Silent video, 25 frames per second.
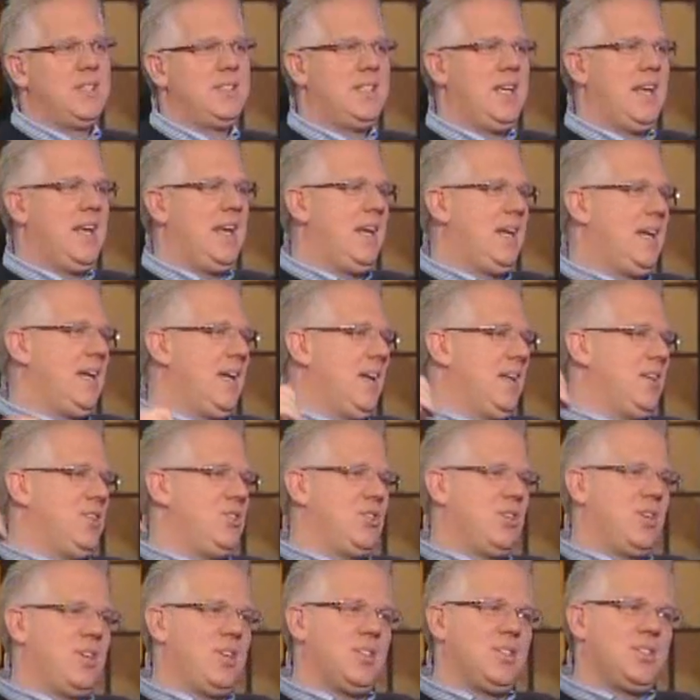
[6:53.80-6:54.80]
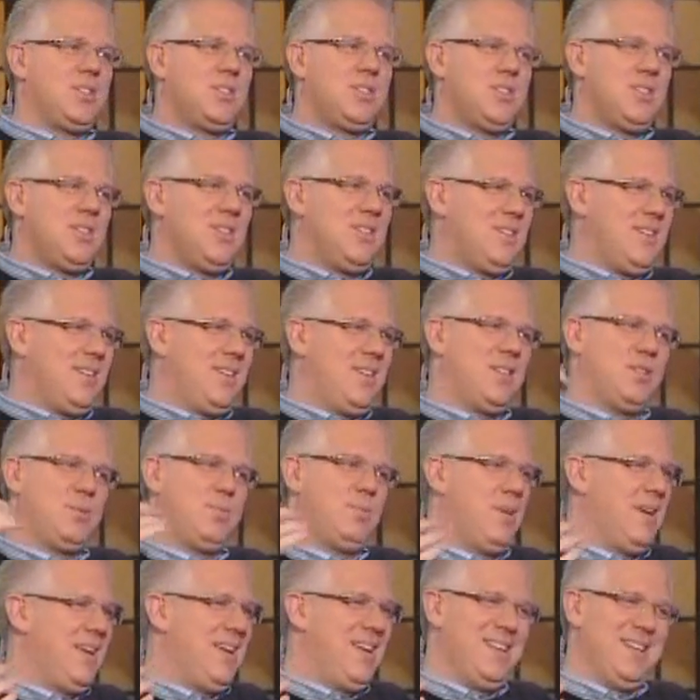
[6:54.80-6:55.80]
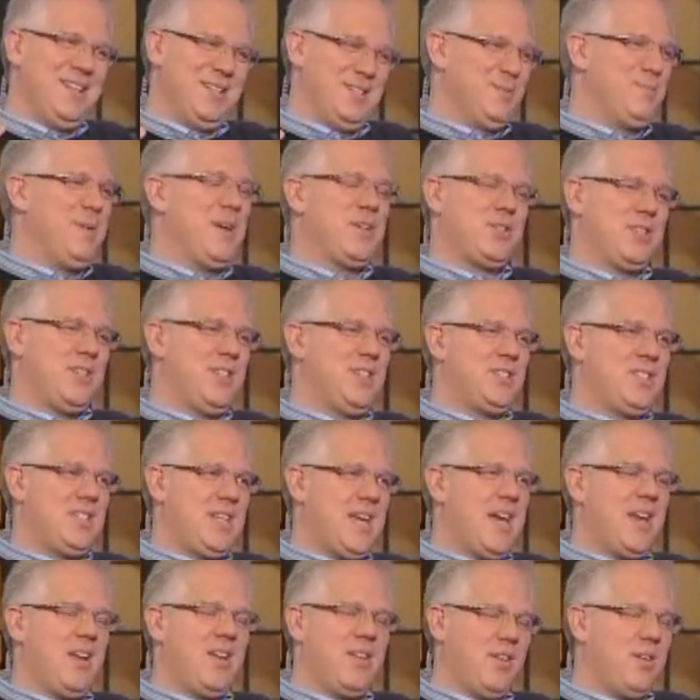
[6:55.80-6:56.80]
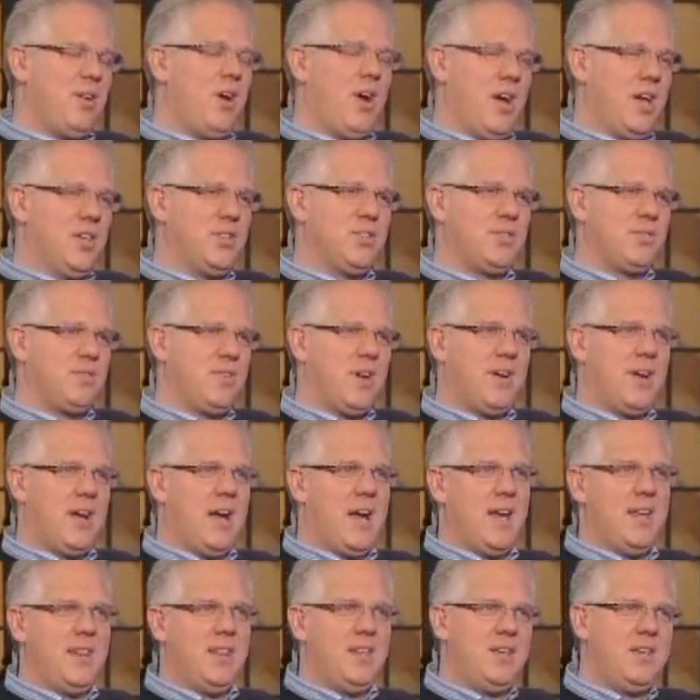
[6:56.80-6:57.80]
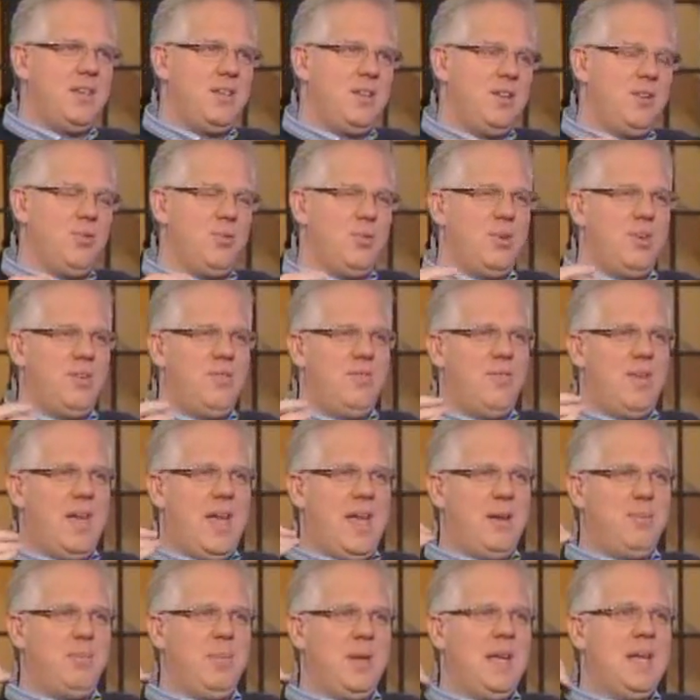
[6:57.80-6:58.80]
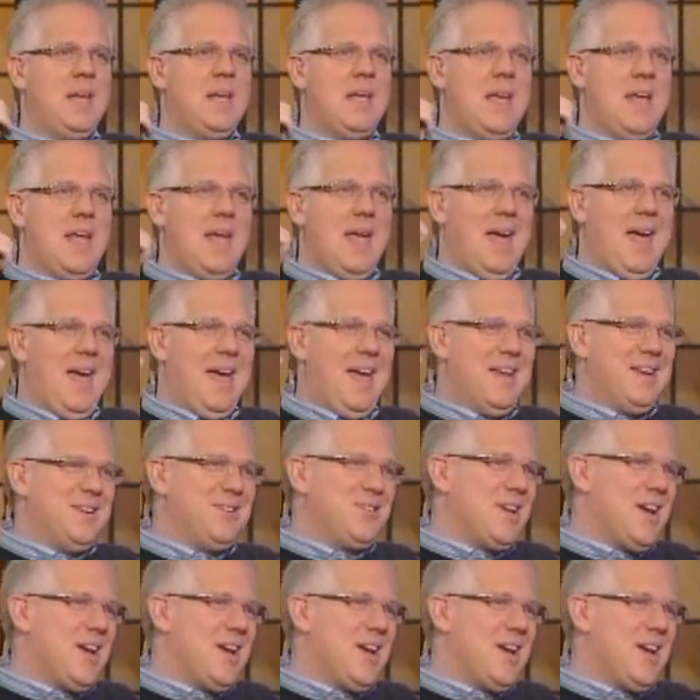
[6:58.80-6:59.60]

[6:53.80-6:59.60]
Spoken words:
to take and just, especially in Seattle, the odds are very high that you would hate me, and